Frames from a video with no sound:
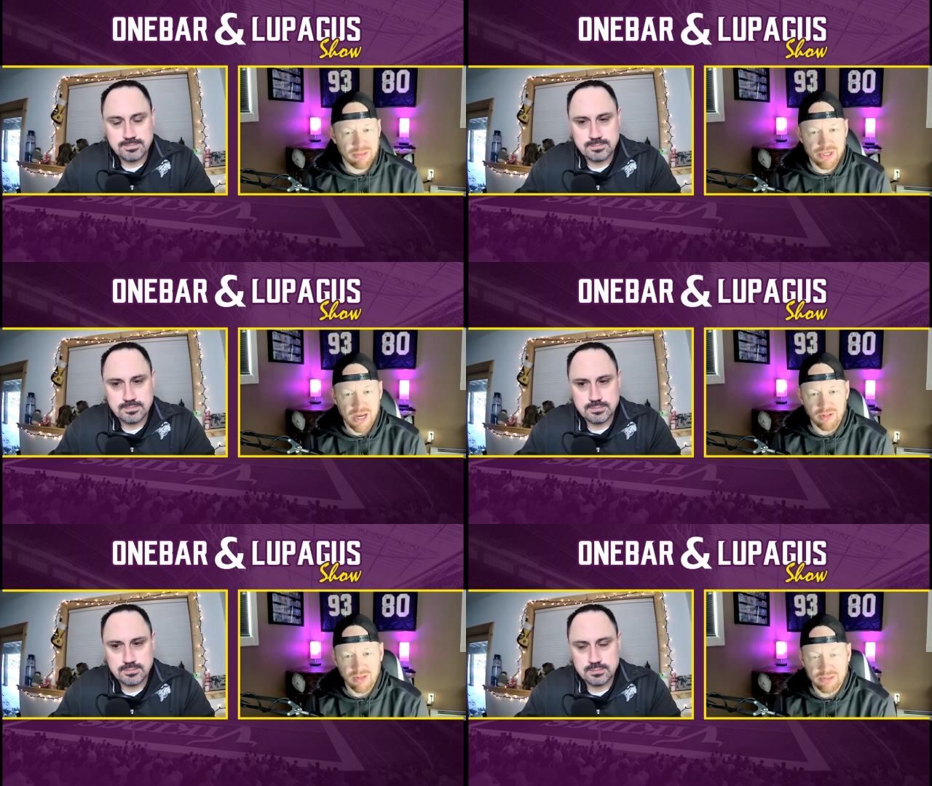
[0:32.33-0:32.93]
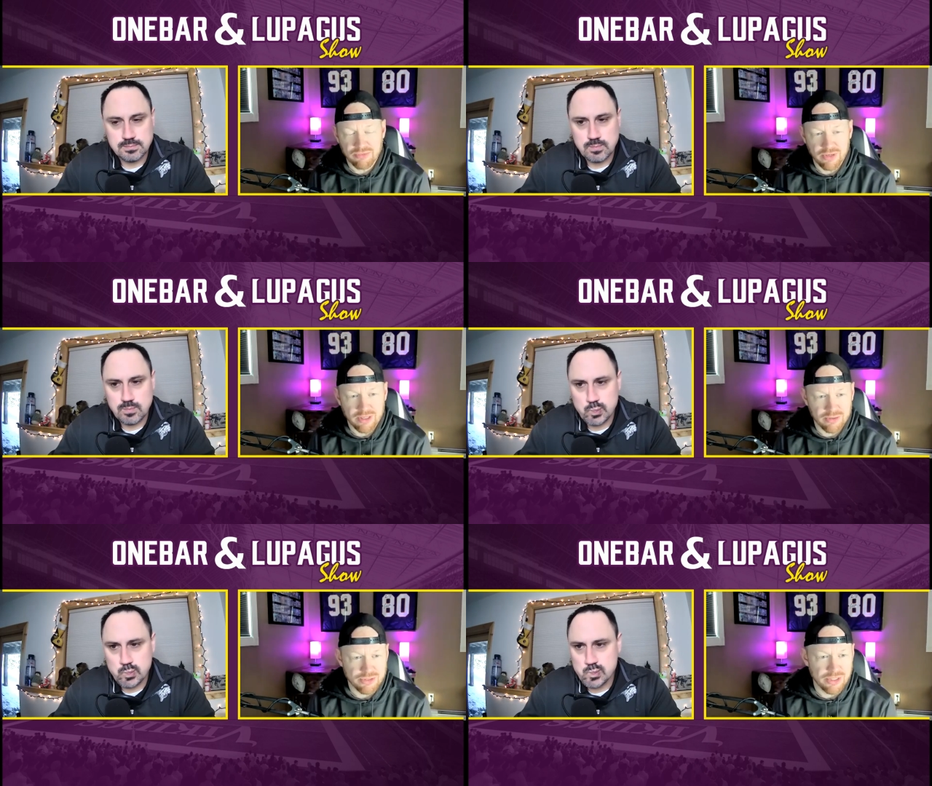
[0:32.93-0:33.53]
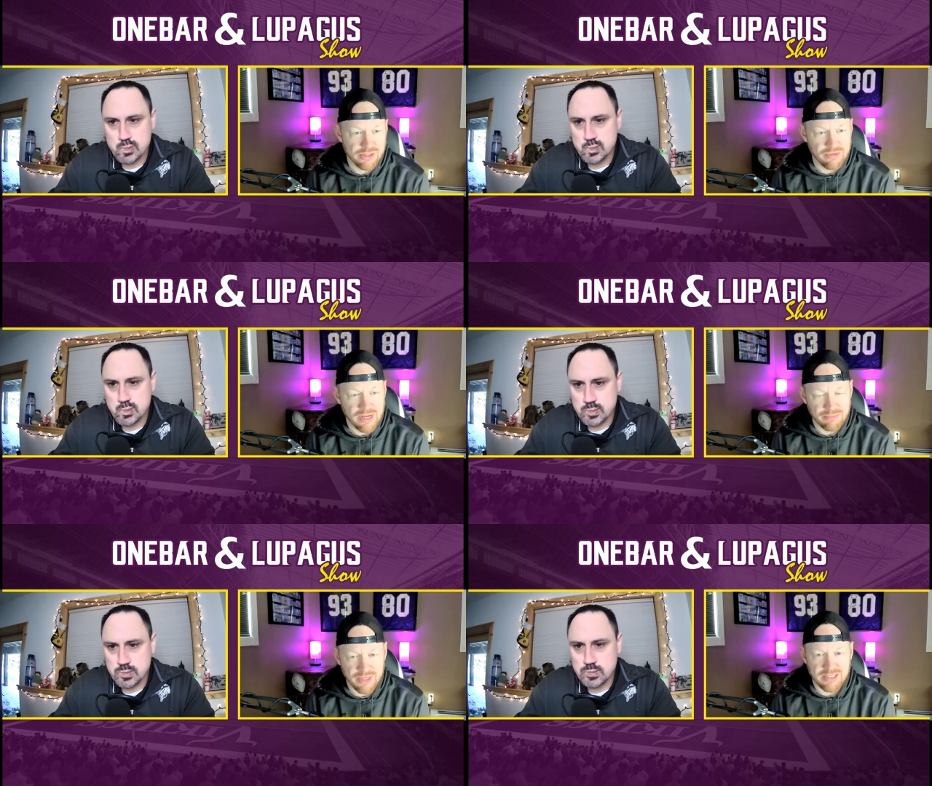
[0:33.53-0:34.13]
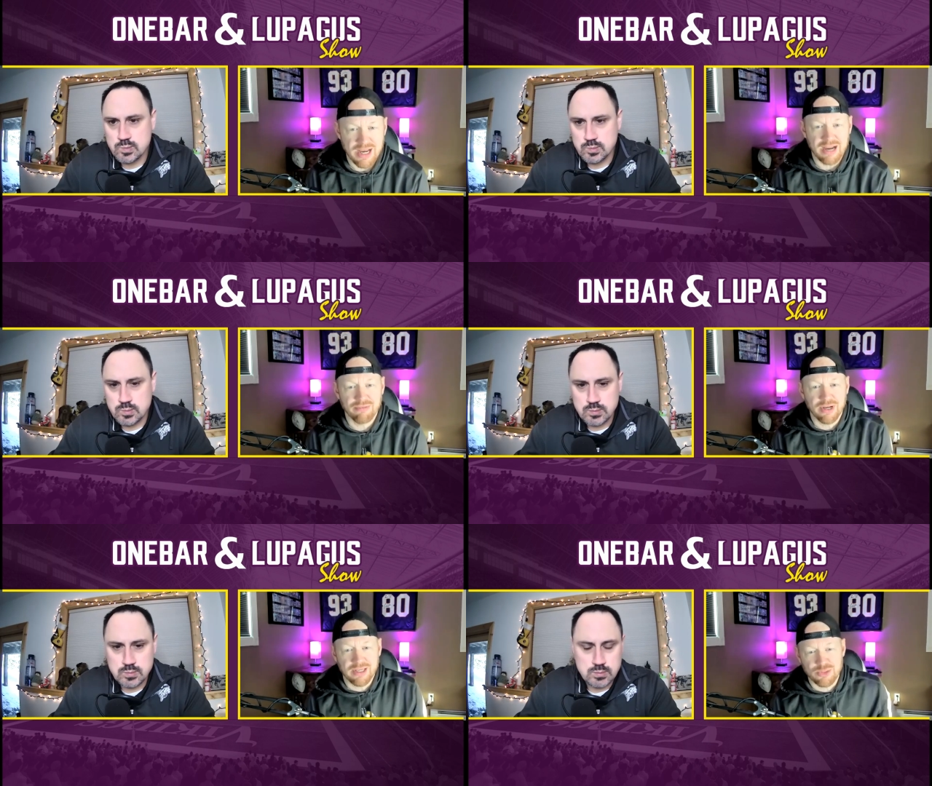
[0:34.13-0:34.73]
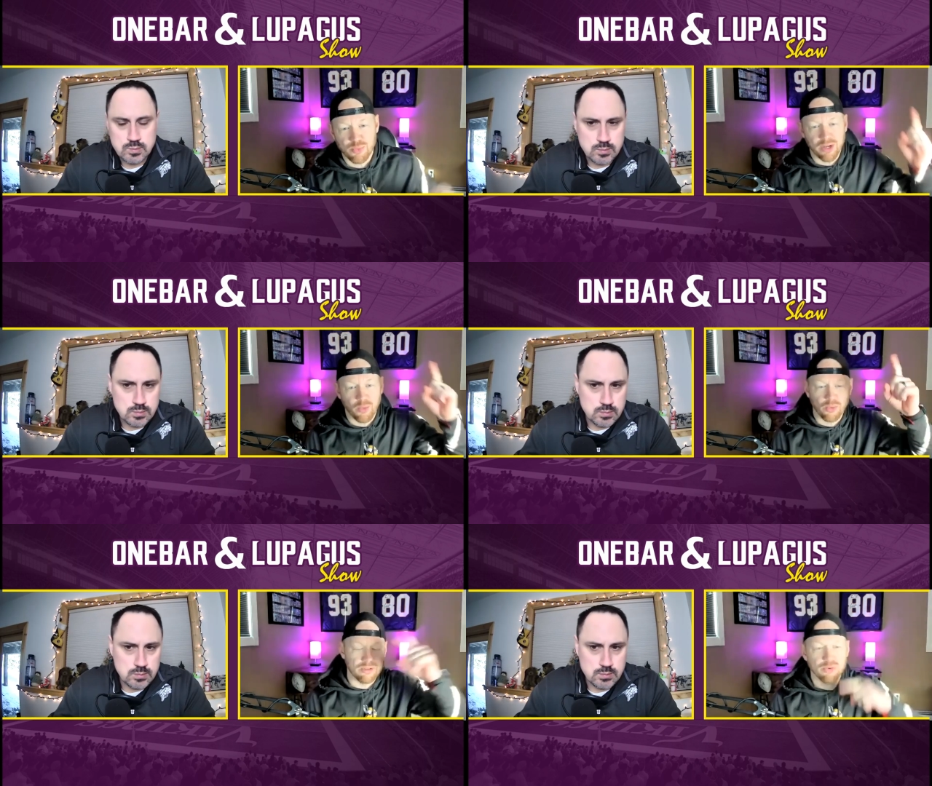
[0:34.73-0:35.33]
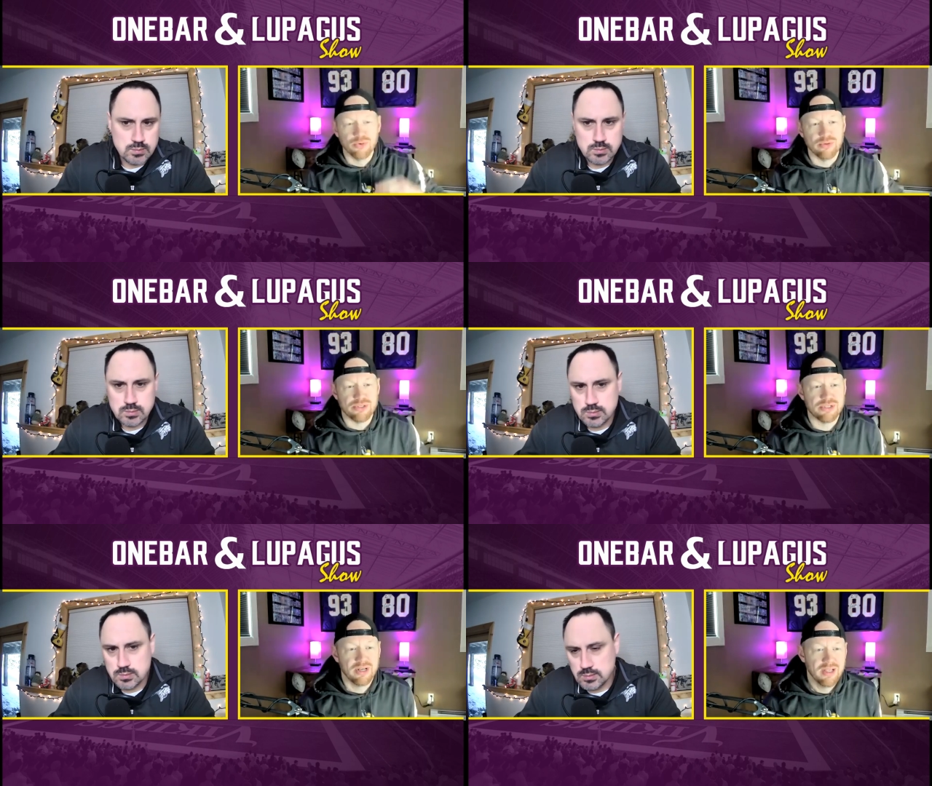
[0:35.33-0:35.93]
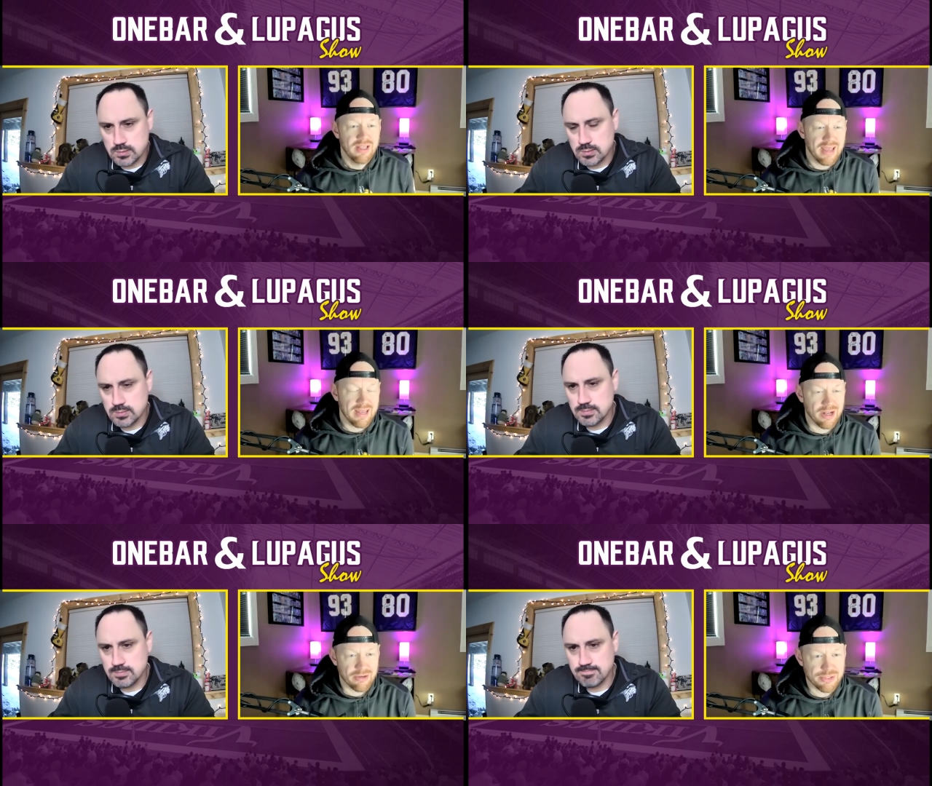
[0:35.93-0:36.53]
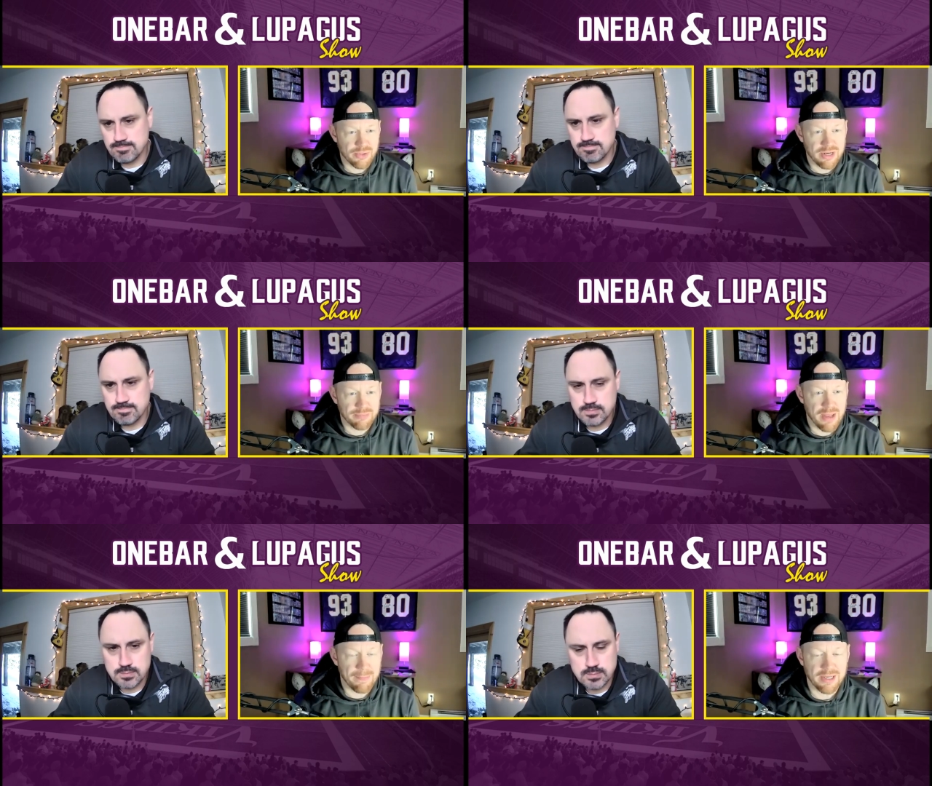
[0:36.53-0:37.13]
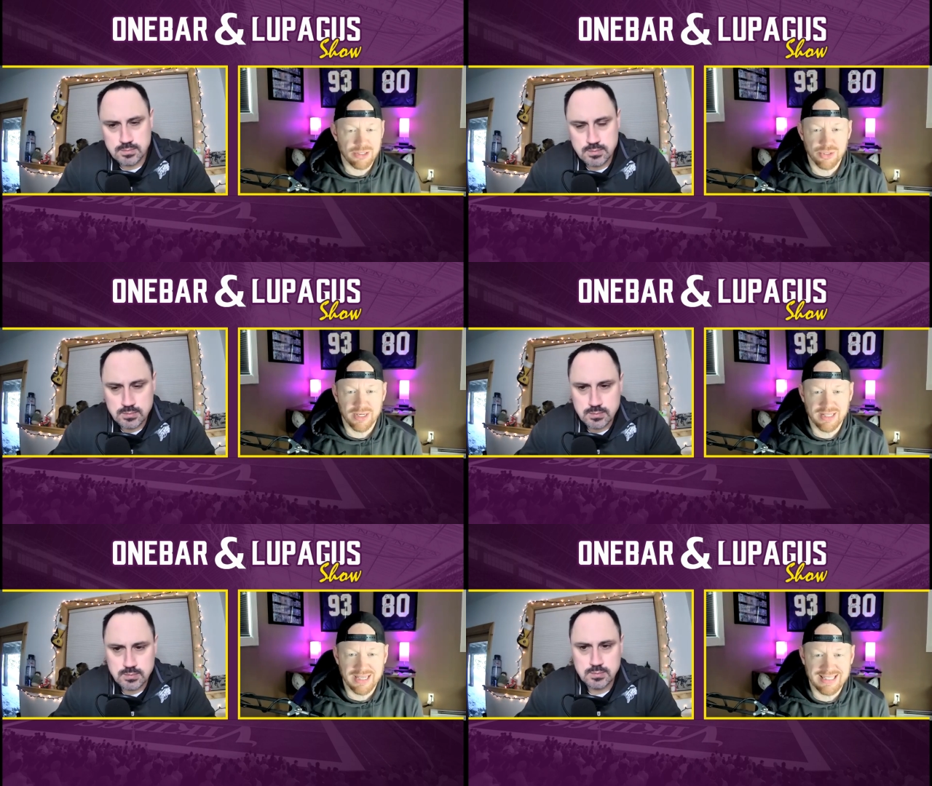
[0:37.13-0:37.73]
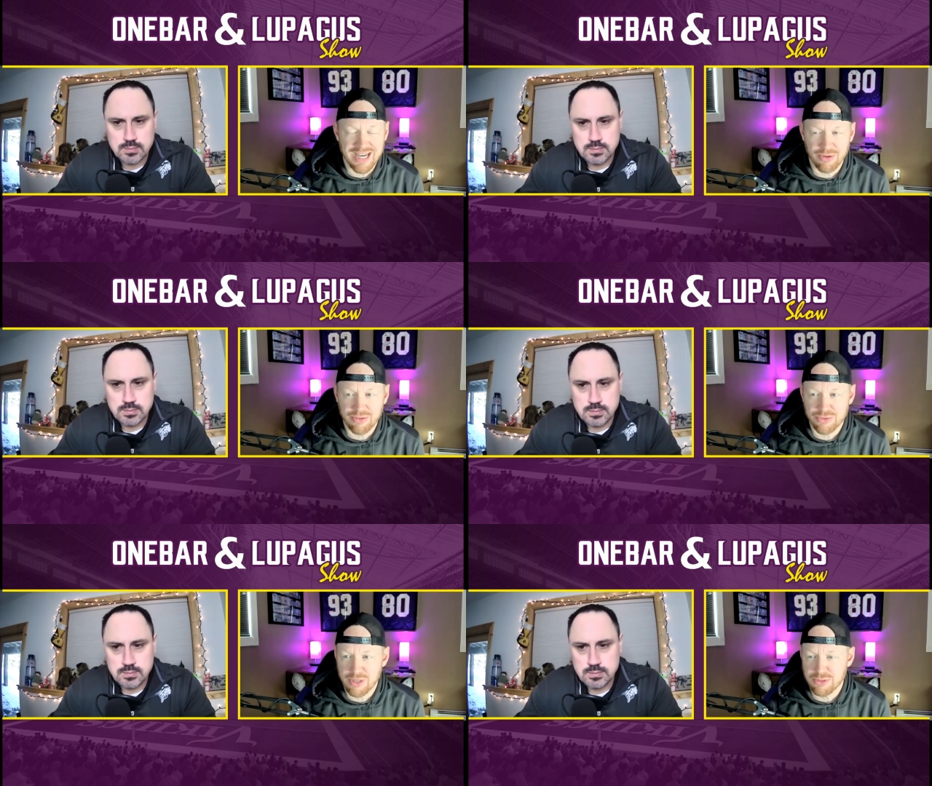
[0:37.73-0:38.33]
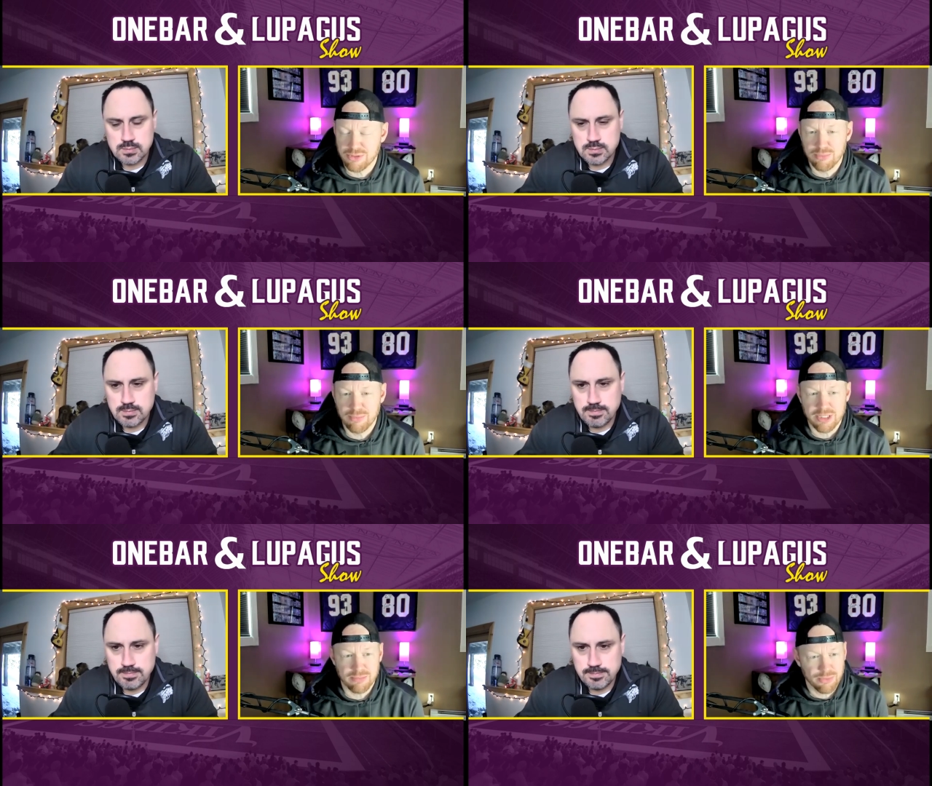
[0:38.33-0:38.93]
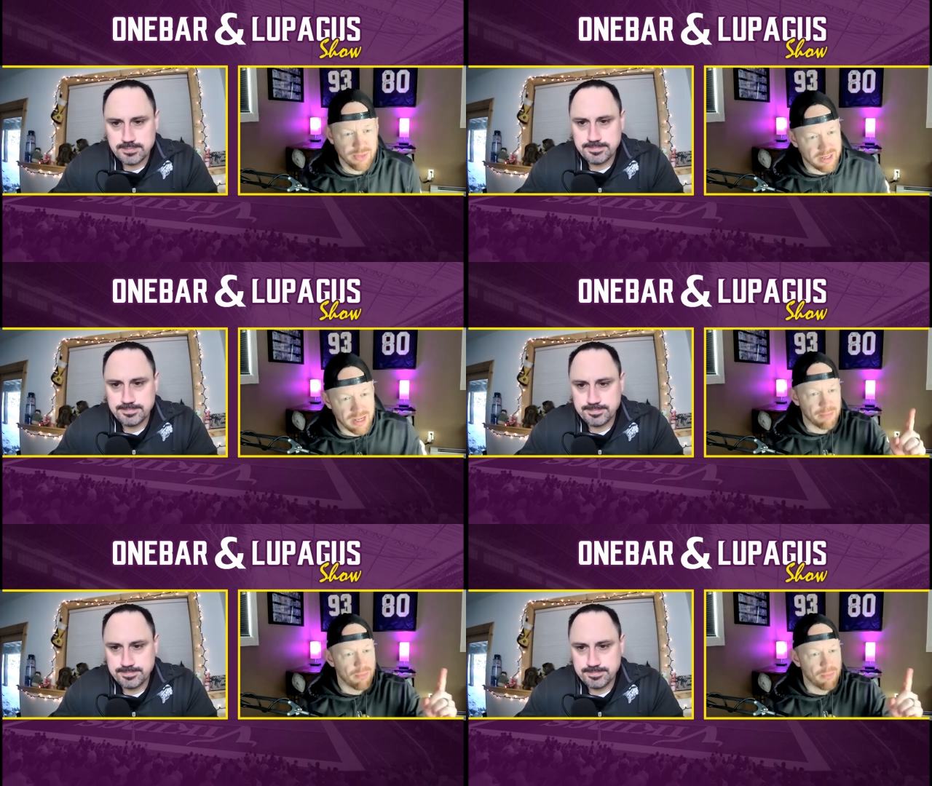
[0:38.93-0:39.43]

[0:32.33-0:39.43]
Speaker 1: to the channel, like the videos here every damn day, talking Vikings, win or lose, and also hit up that Patreon link down in the description. Two bucks a month. We got a couple